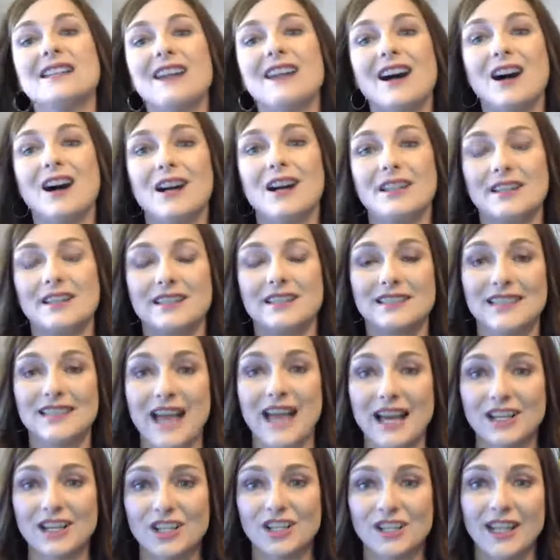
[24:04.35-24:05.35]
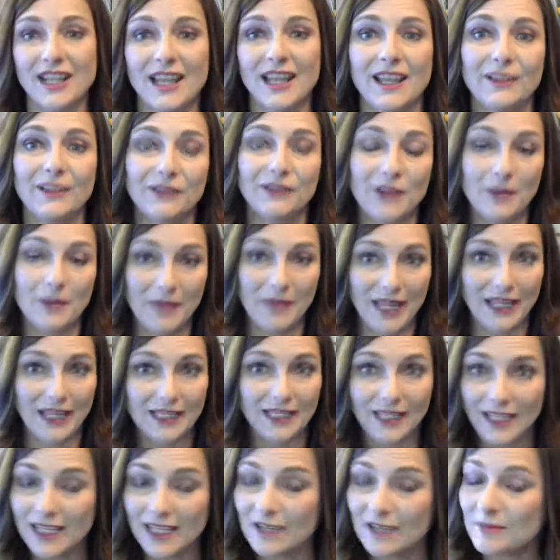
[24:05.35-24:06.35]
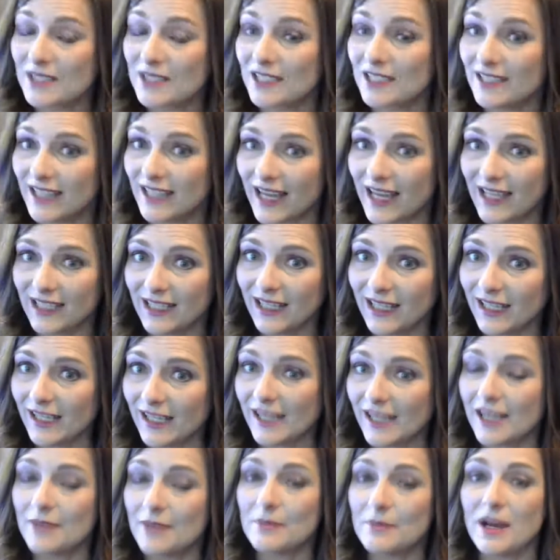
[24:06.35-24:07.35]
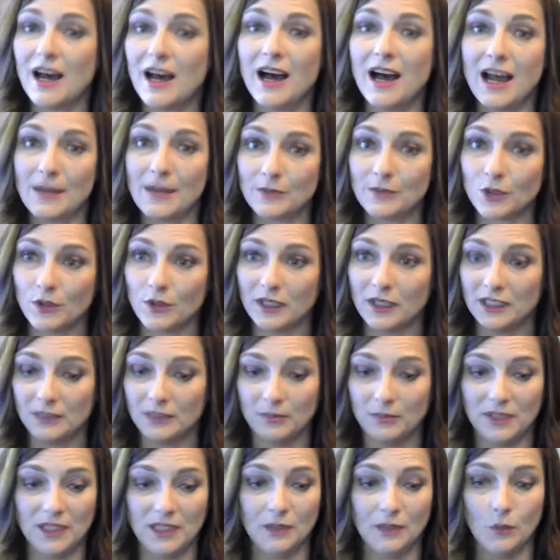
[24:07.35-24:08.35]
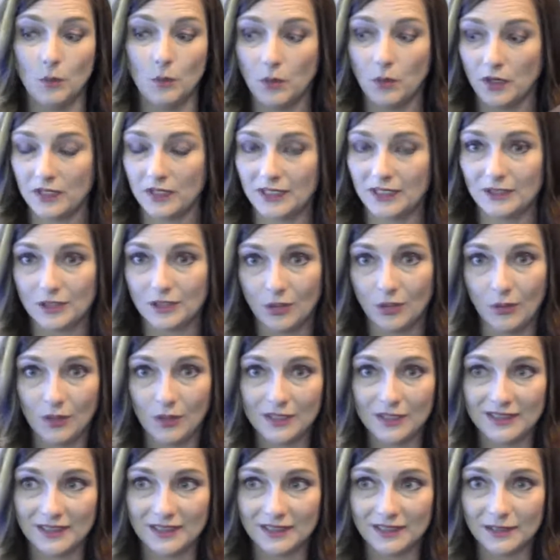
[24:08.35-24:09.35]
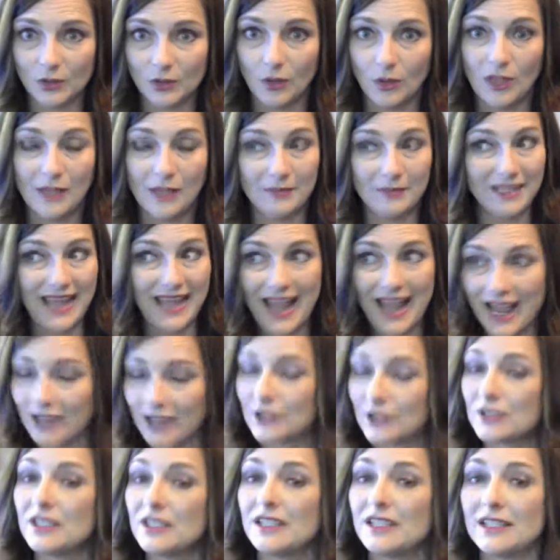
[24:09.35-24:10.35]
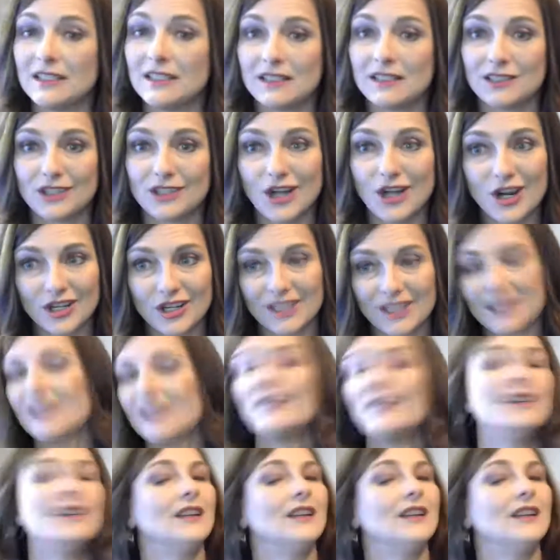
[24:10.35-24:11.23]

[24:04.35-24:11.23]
On Saturday from 8 a.m. to 9 a.m., I'm going to be working towards this goal. I'm going to actually get started.